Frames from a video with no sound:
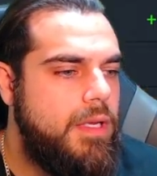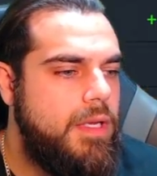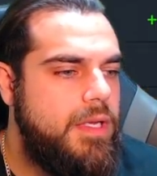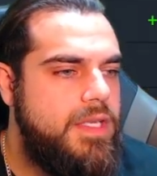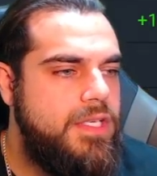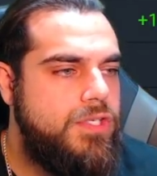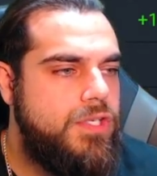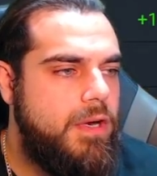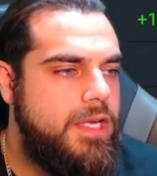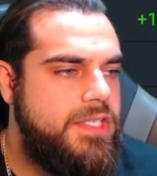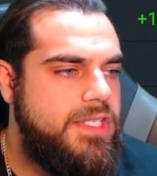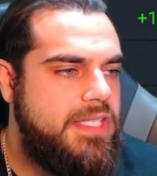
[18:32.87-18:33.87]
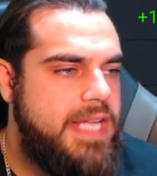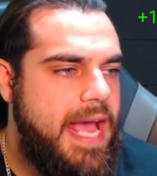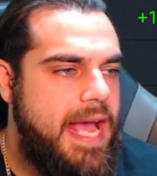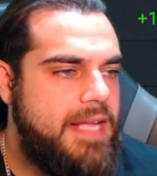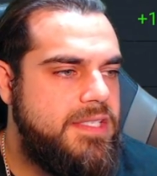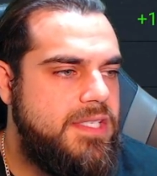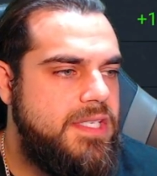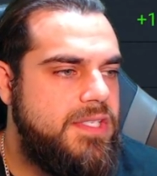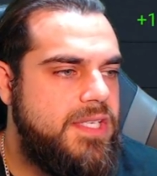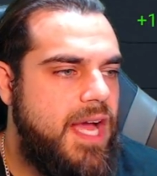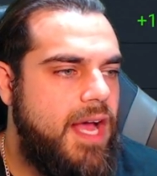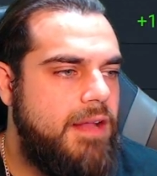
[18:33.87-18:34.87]
These are his stats.
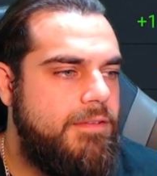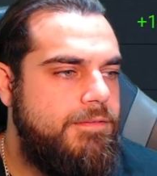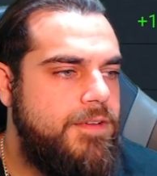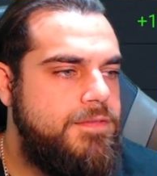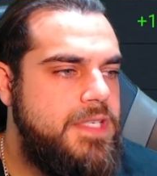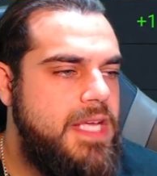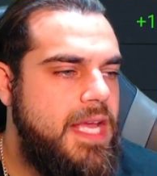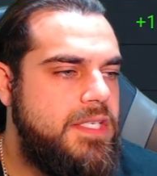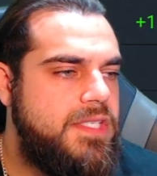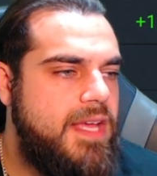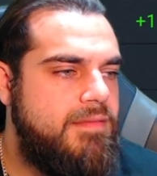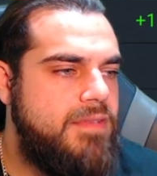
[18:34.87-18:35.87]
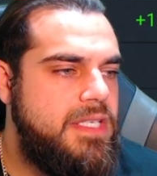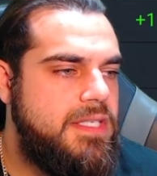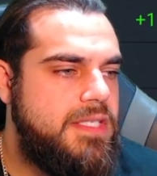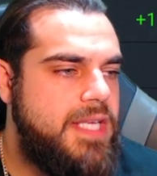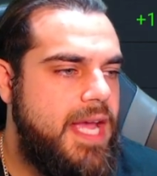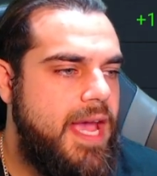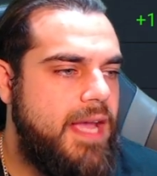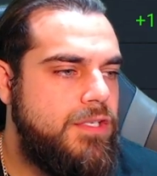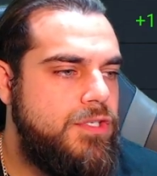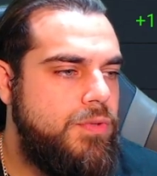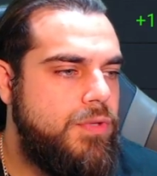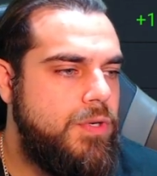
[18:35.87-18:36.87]
He's got 5870
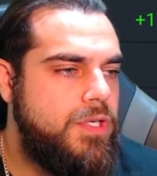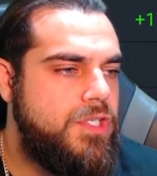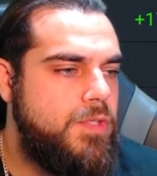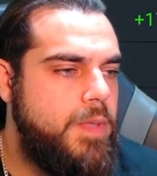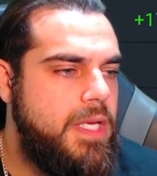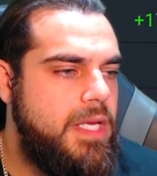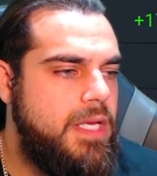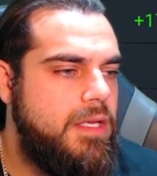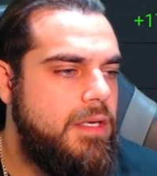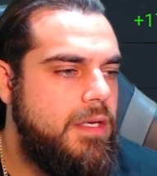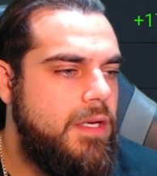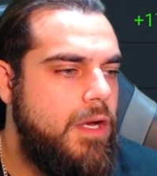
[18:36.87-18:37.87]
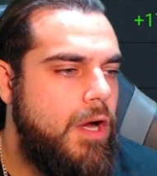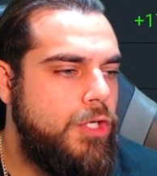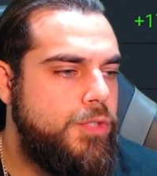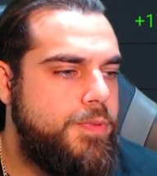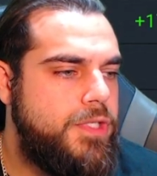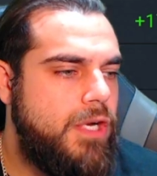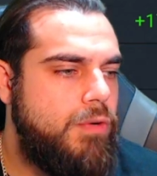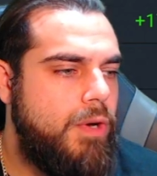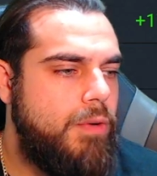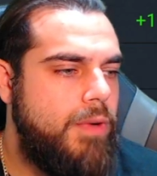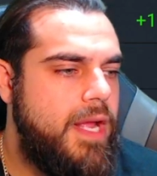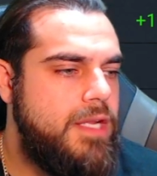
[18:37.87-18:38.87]
attack, 230 speed, 100%
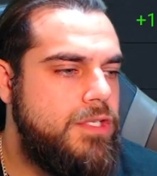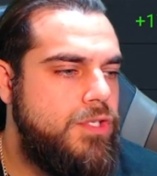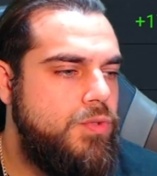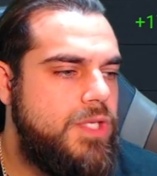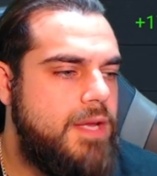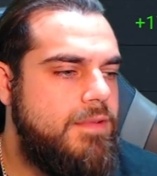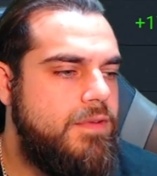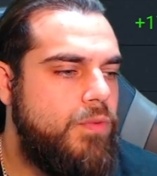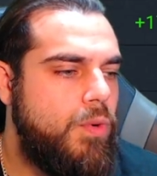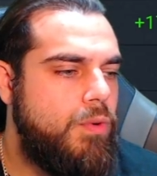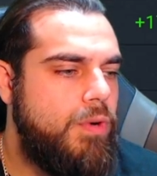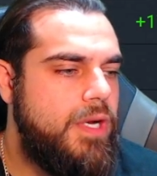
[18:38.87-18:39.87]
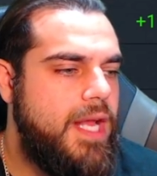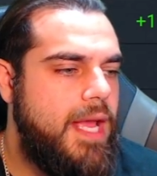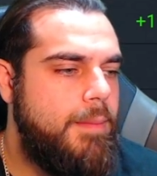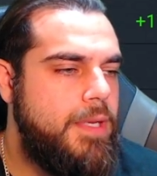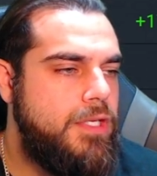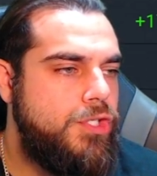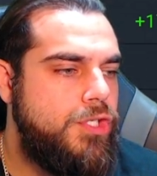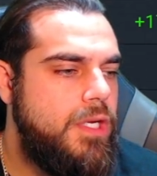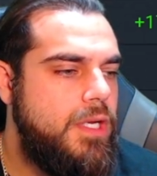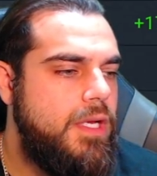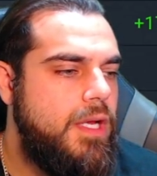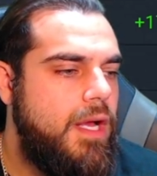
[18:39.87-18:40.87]
crit rate, 274 crit damage.
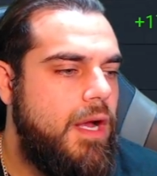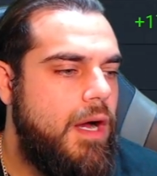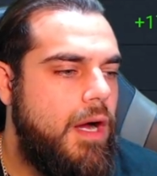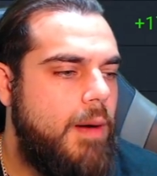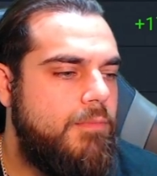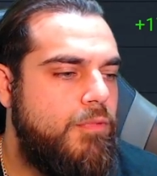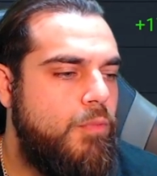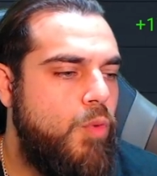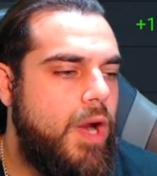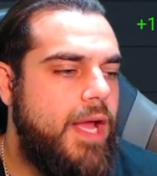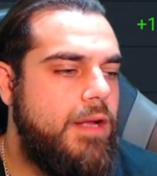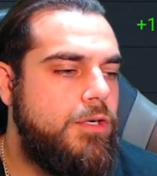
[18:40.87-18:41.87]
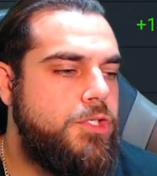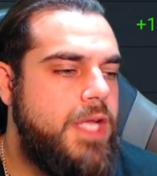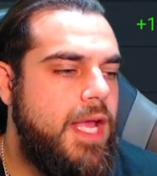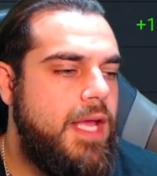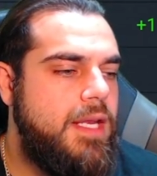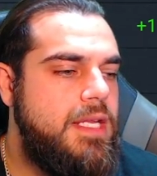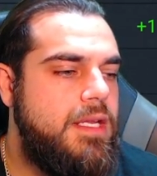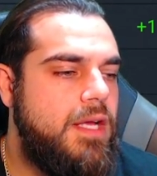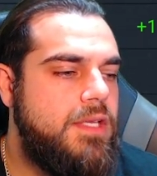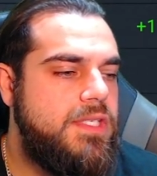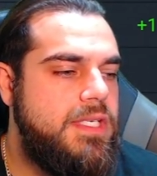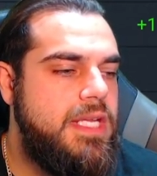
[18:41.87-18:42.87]
From what I understand, he
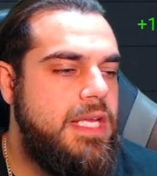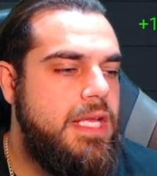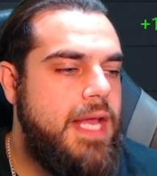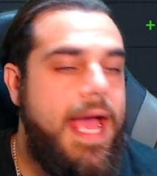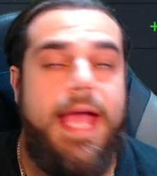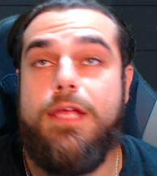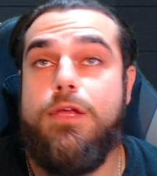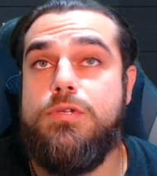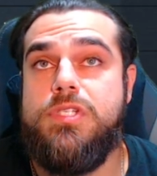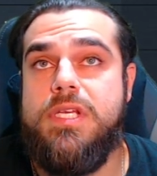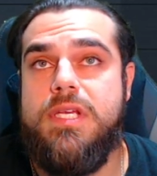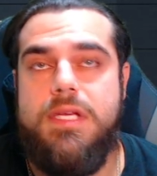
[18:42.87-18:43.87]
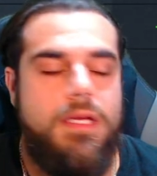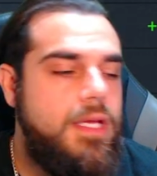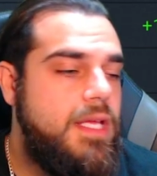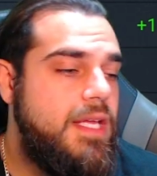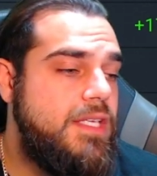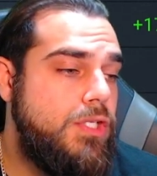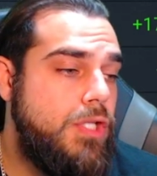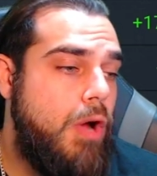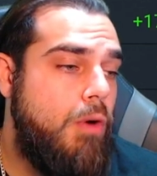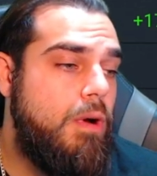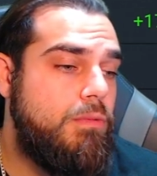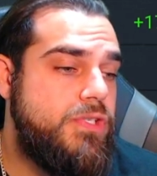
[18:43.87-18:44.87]
doesn't need accuracy. He is
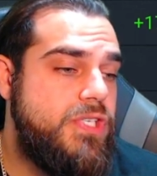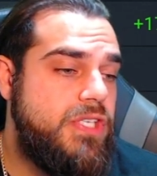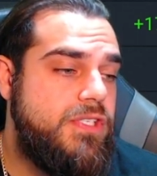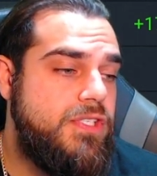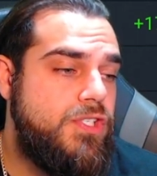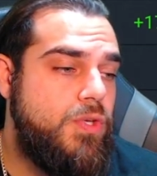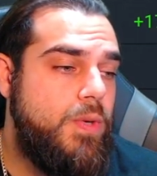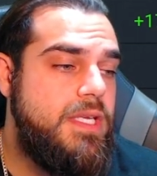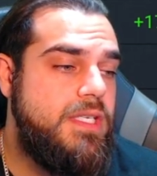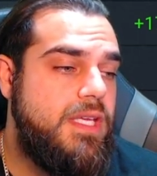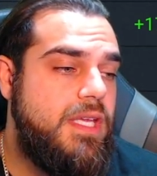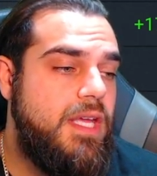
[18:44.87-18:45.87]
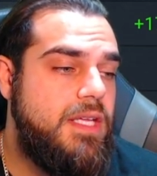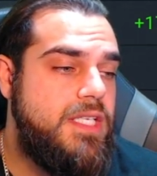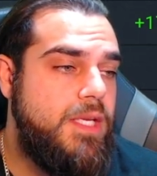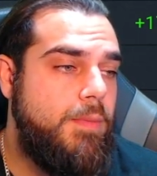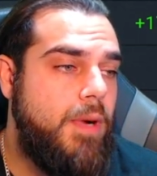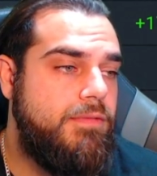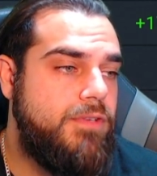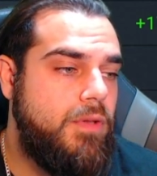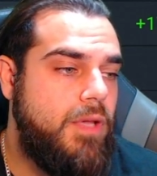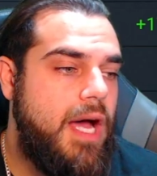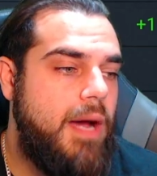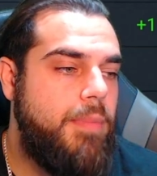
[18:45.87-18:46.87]
low on resistance, so he can get debuffed a
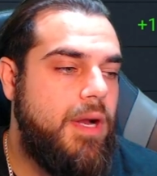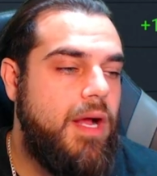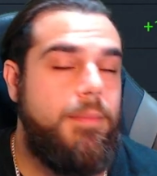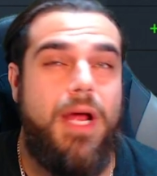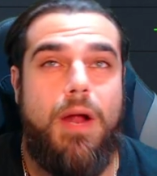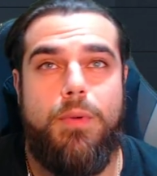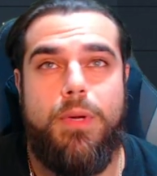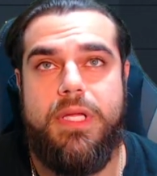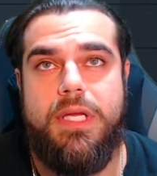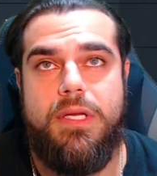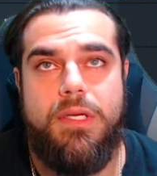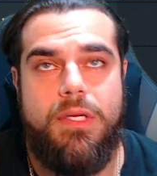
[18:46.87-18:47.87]
lot, but I'm not really